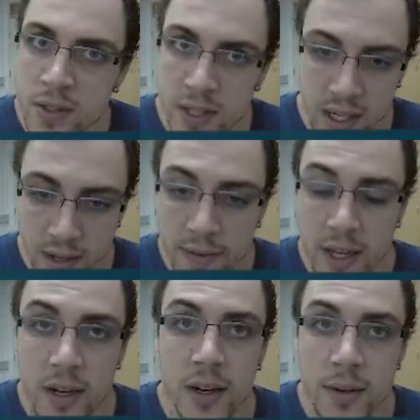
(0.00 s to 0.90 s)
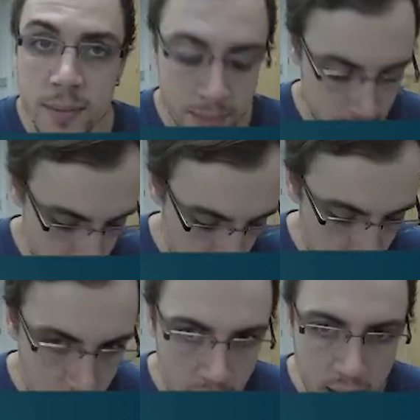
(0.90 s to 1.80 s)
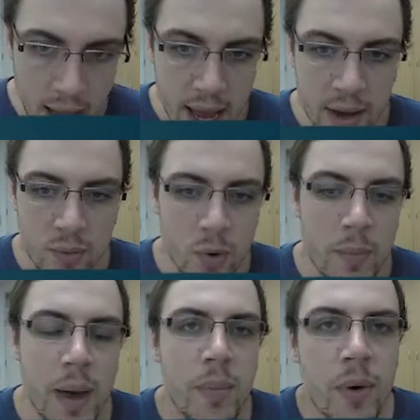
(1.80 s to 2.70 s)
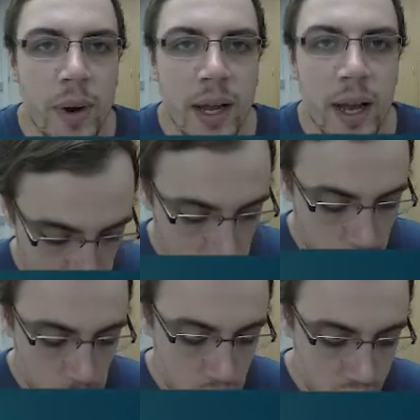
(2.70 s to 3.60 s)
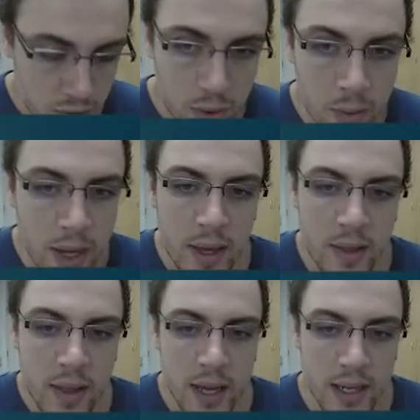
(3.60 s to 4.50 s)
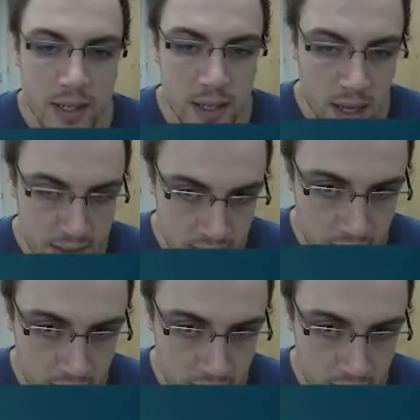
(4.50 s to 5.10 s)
significant and remembering our rule two in that as